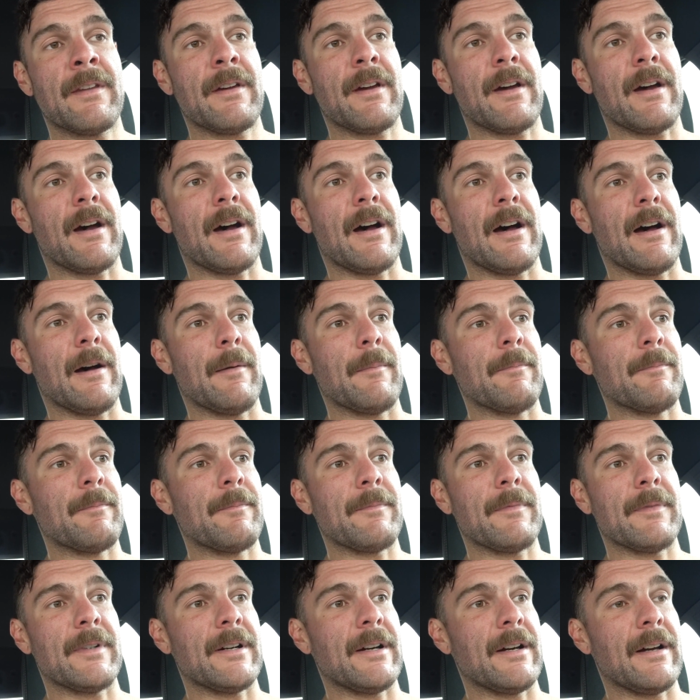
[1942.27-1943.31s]

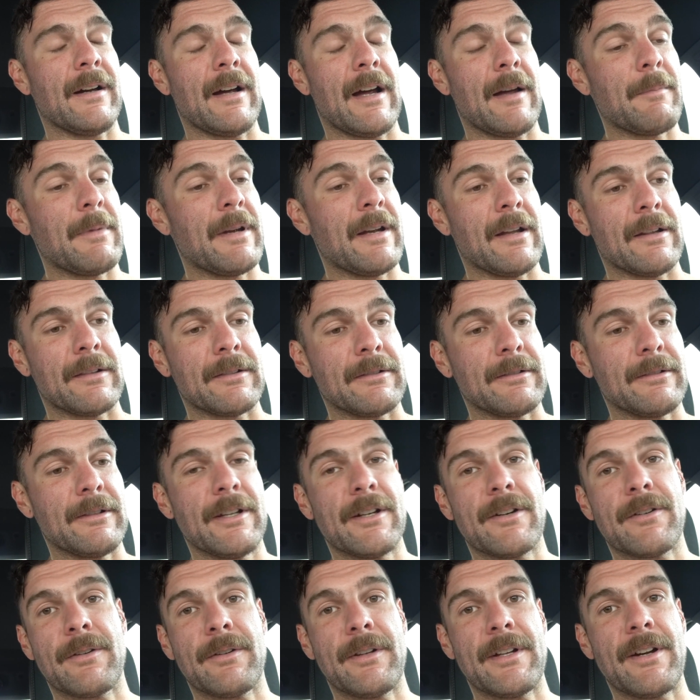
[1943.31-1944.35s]
It
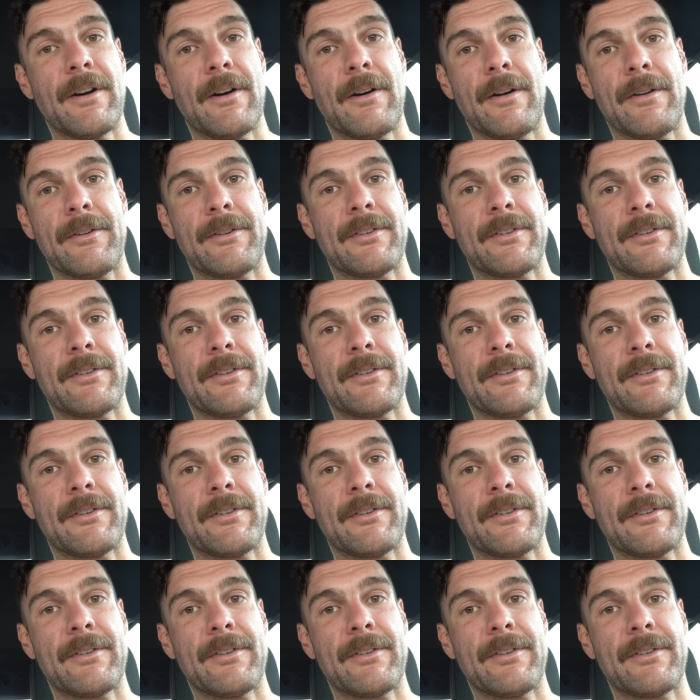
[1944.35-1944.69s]
literally all